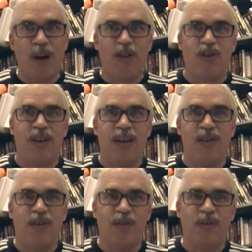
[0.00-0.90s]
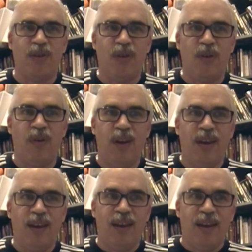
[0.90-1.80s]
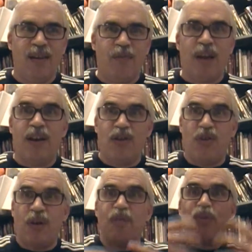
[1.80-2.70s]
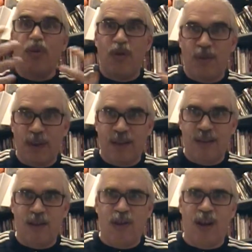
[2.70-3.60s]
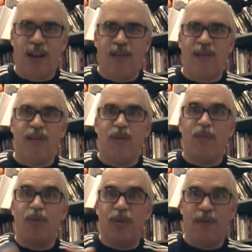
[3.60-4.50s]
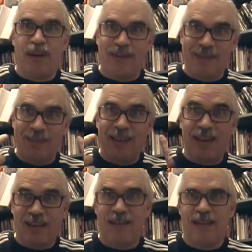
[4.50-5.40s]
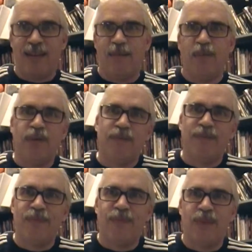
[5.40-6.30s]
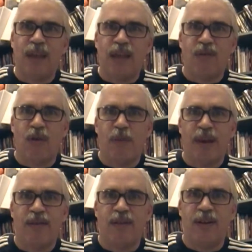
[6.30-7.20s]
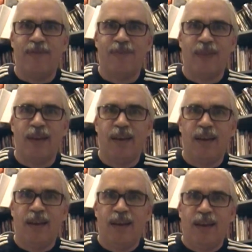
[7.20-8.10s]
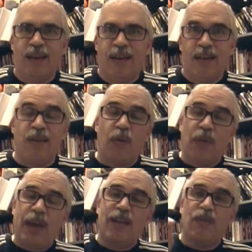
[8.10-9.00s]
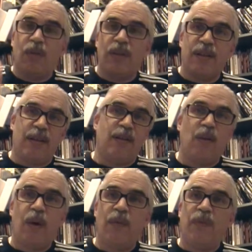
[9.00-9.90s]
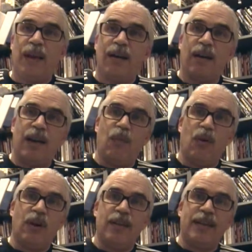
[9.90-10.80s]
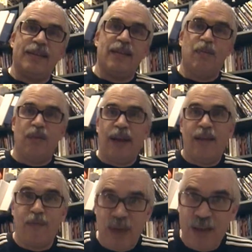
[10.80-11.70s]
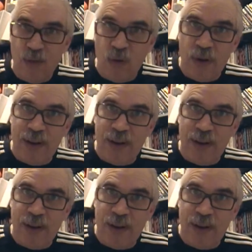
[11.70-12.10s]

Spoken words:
much easier to do because you're improving the channels and you're improving the temple that it's all based on. So thanks for listening. Go out there and work on that temple and be